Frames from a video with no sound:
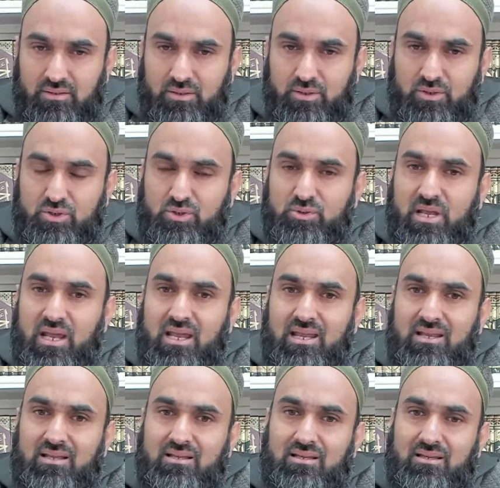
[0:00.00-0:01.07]
Today
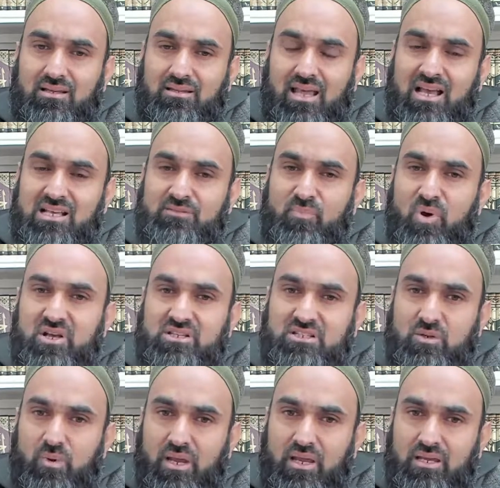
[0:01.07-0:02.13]
that has passed
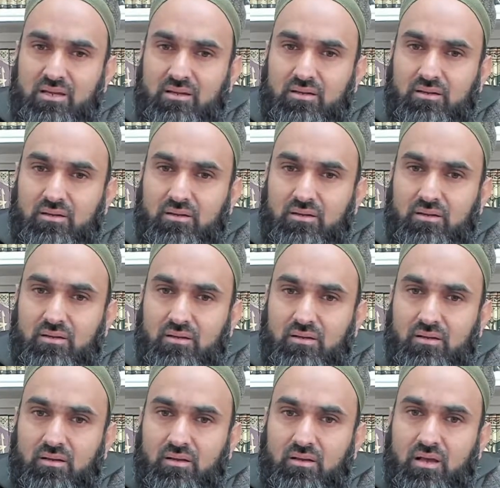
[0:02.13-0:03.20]
away,
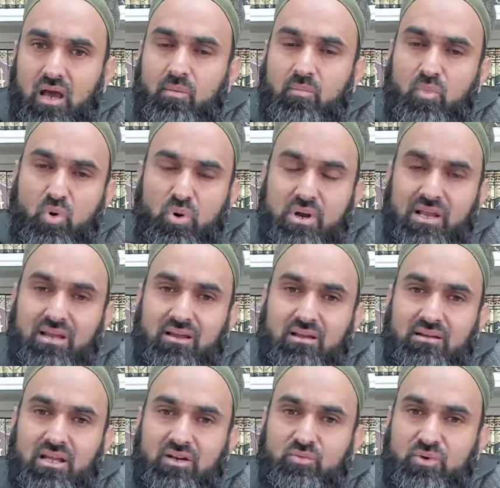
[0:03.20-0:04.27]
a morning
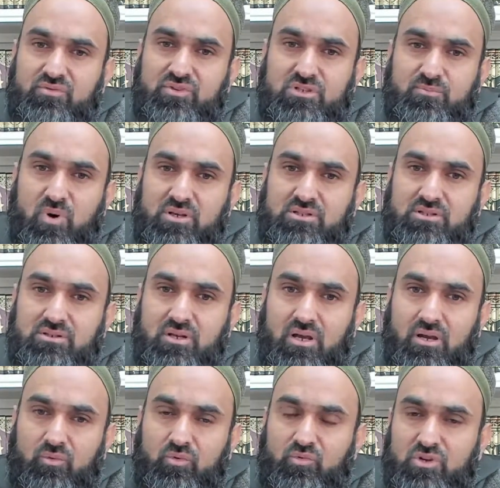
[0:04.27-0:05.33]
that we just
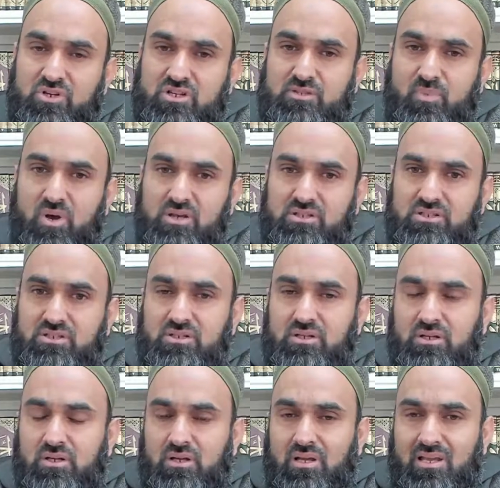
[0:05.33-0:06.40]
passed
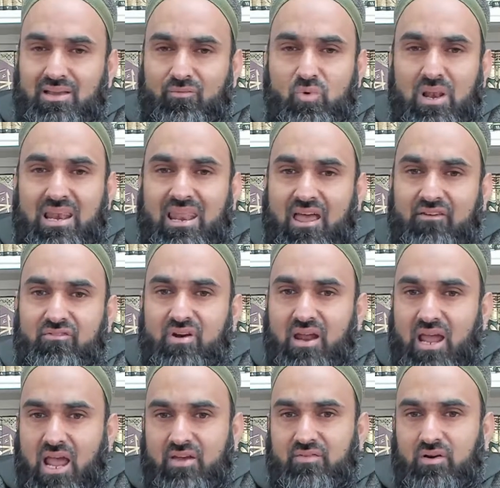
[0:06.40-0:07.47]
will never
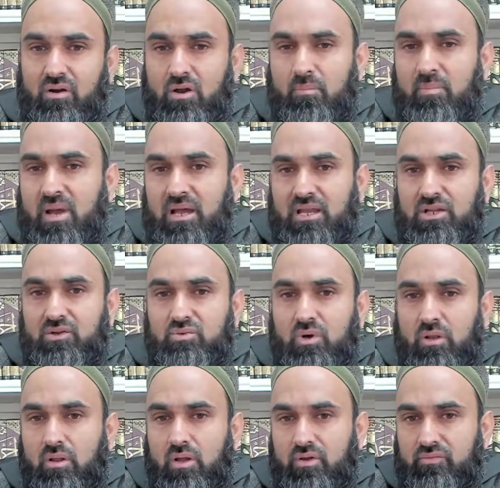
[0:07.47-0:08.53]
ever come back into our
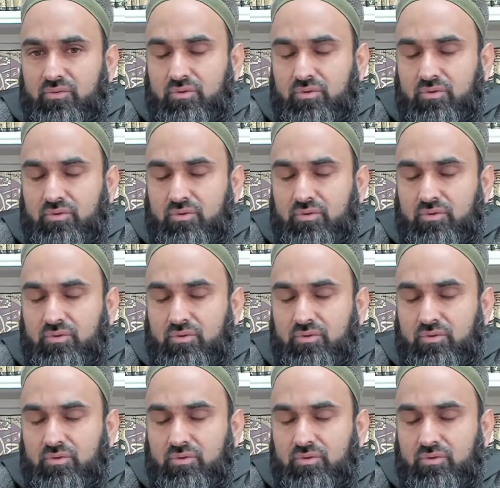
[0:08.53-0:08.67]
lives.